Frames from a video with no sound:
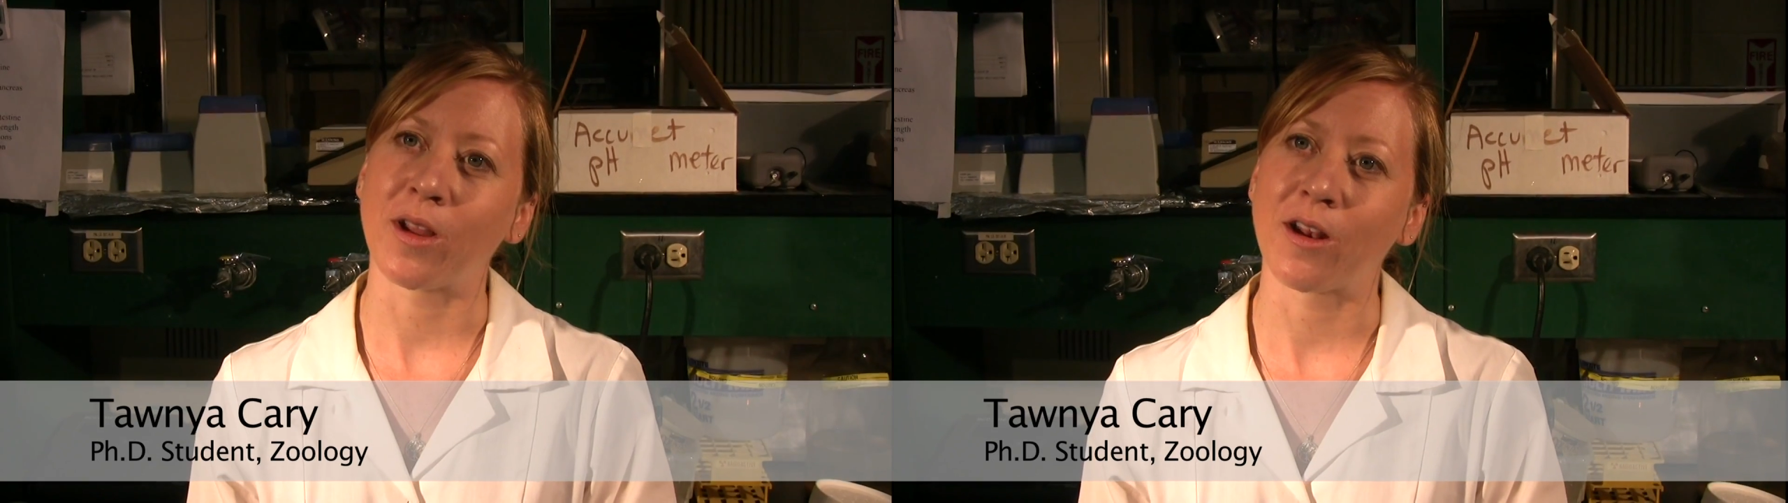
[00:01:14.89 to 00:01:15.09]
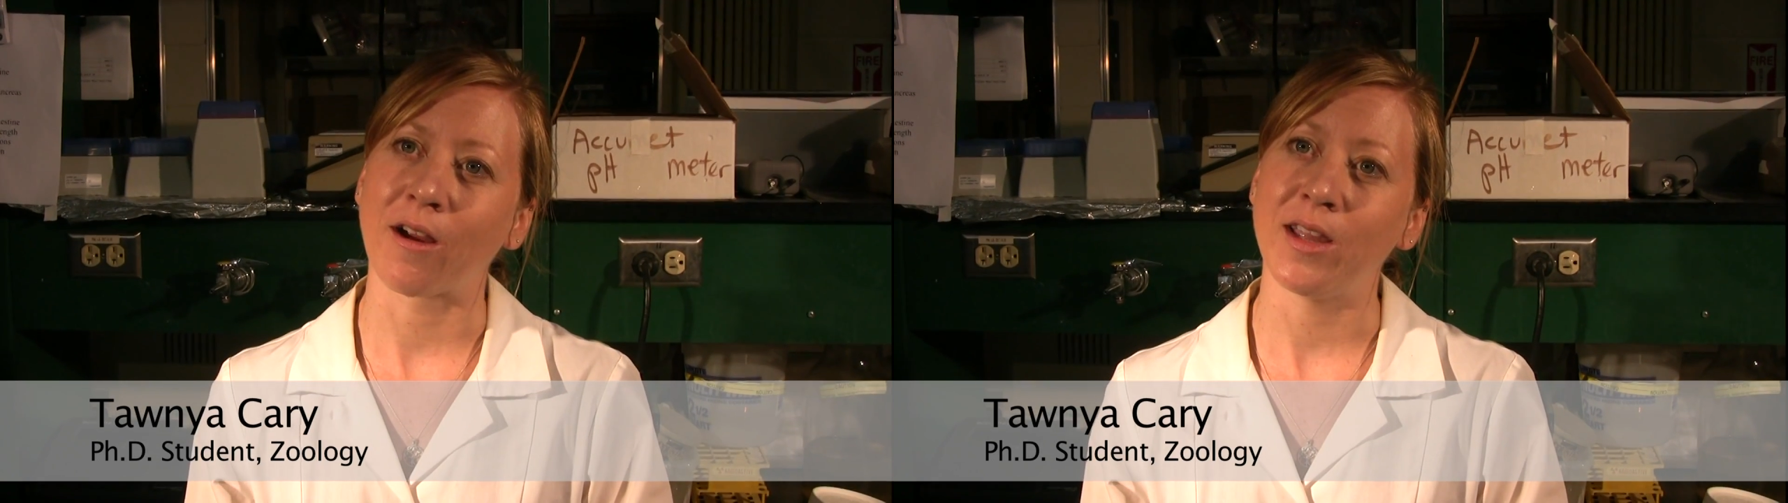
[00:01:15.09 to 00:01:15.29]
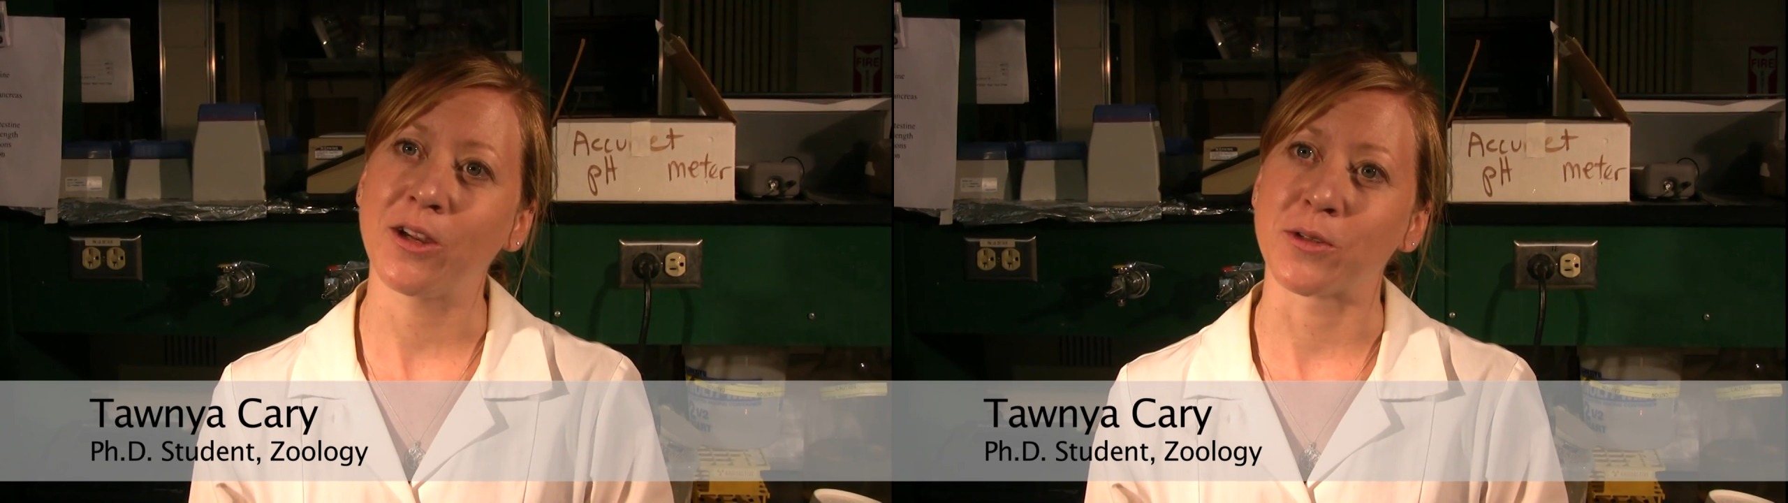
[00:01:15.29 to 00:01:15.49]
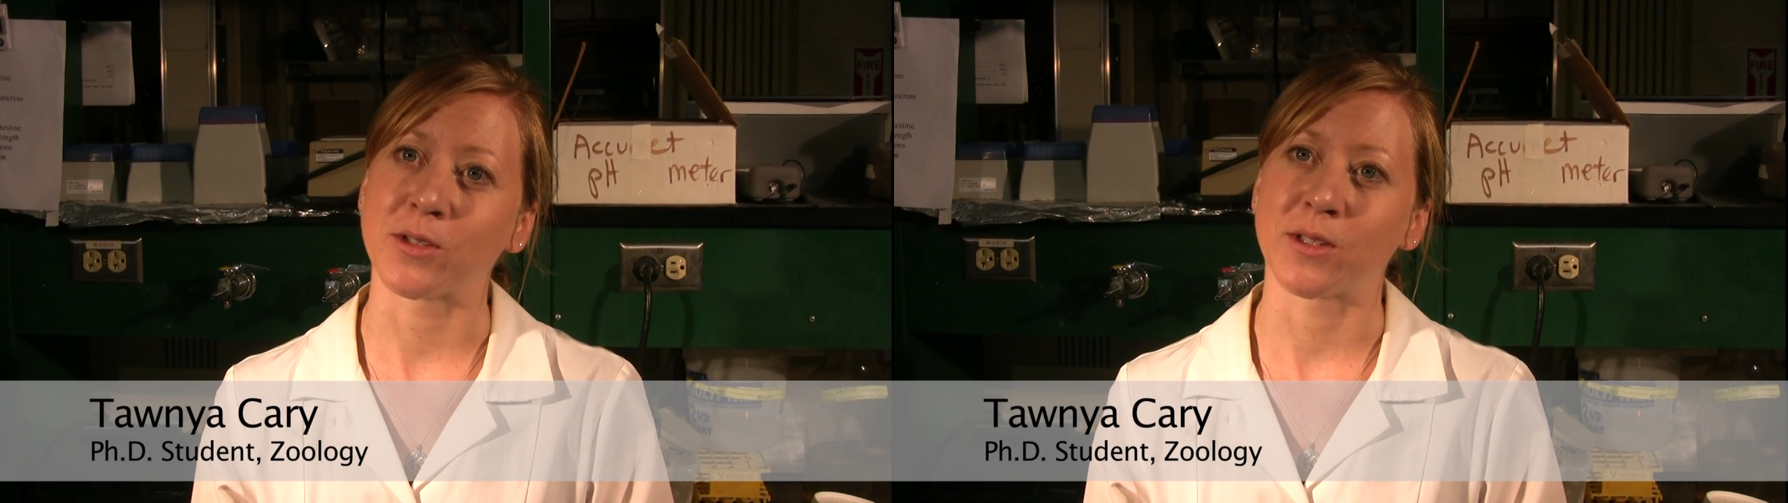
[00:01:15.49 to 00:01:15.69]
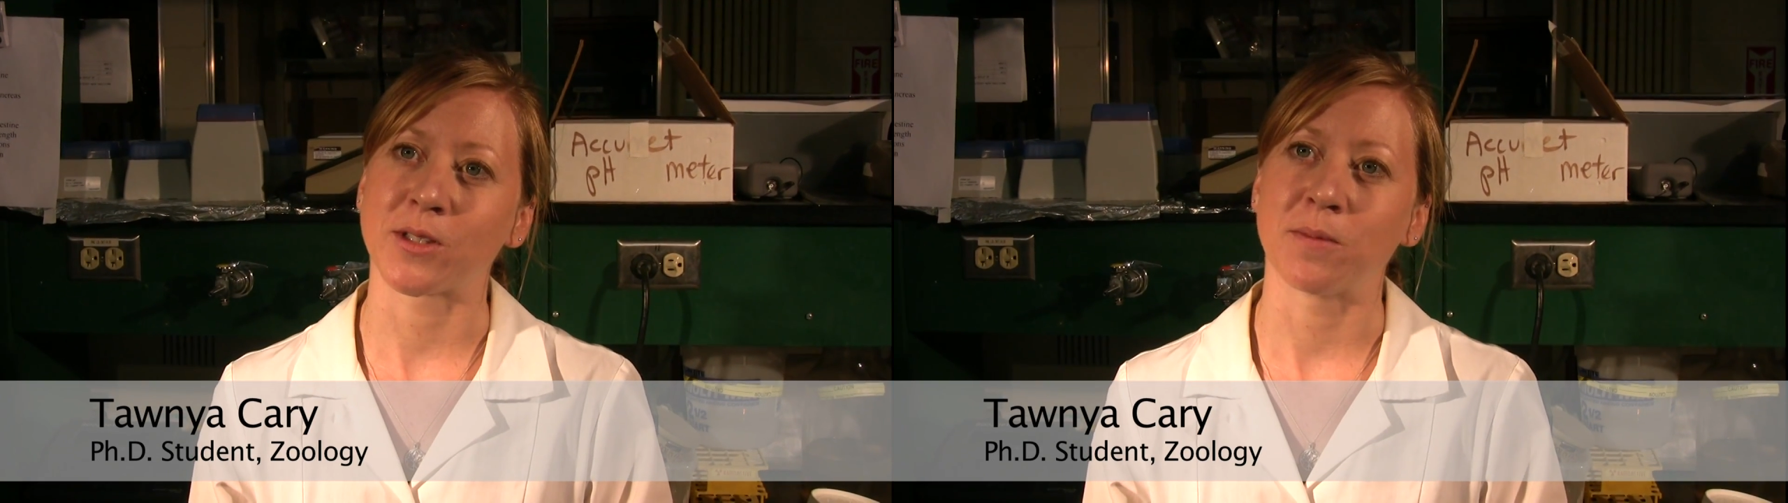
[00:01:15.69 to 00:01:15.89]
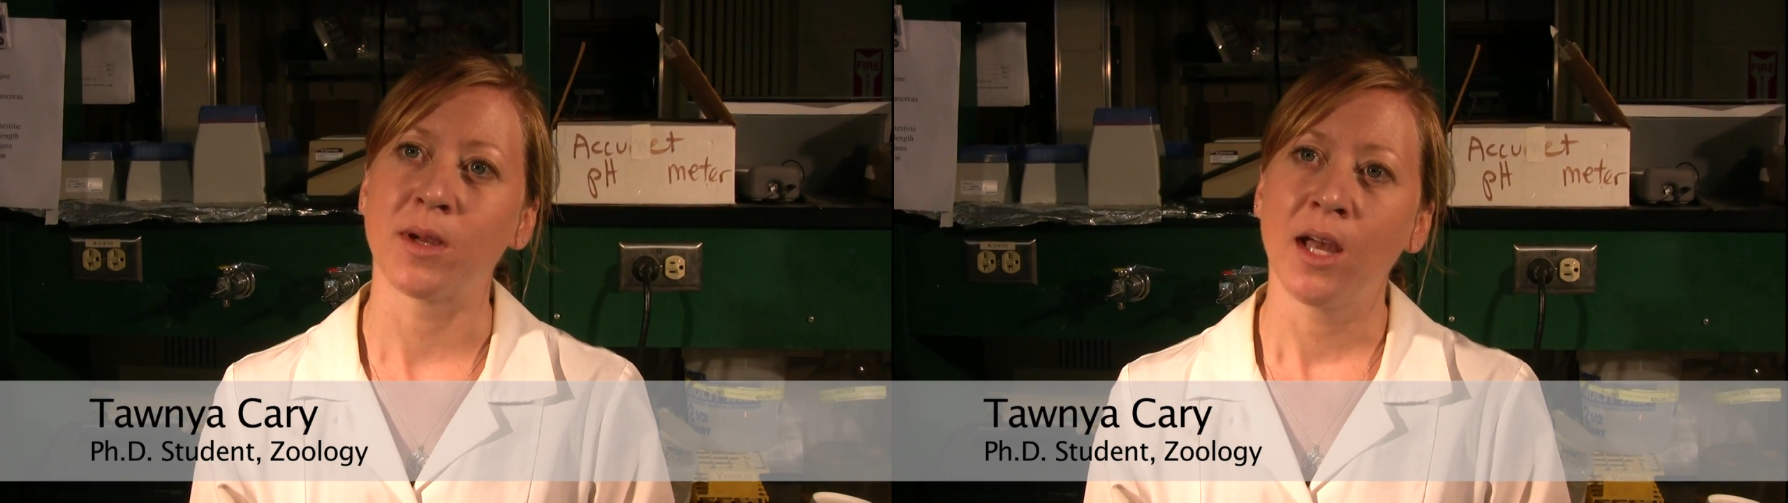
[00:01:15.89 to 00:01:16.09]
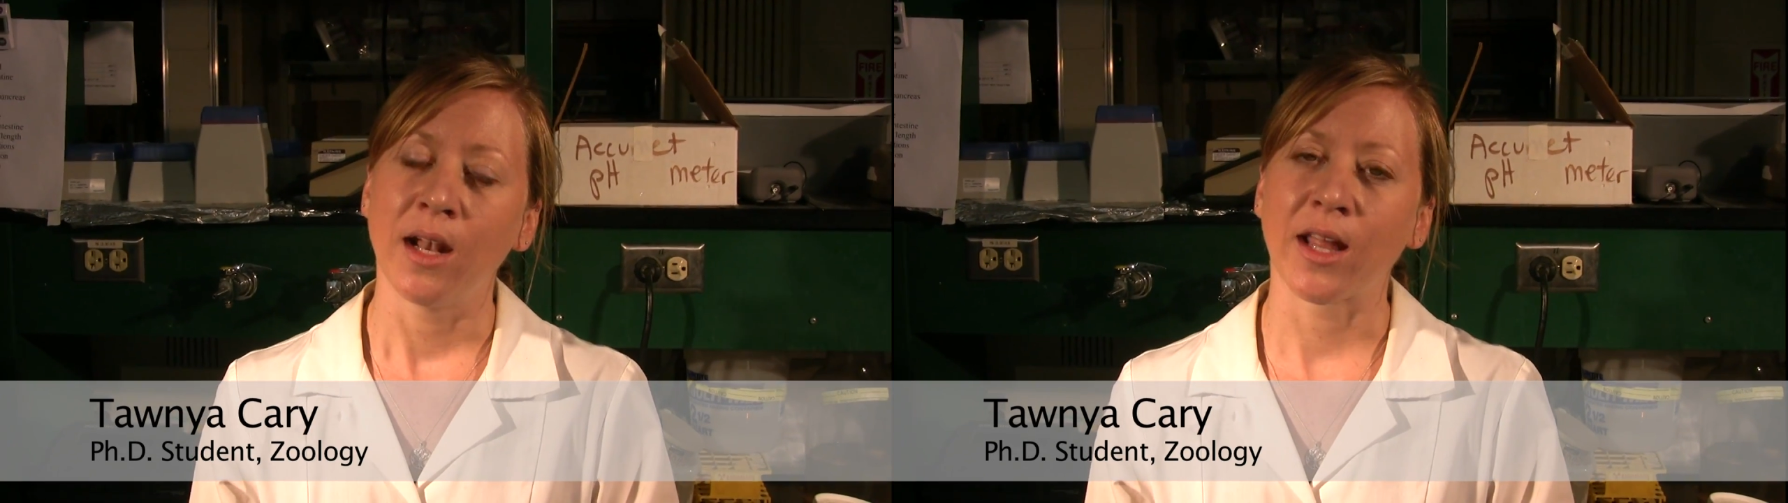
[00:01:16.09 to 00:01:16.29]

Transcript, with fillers: in, our ecosystem,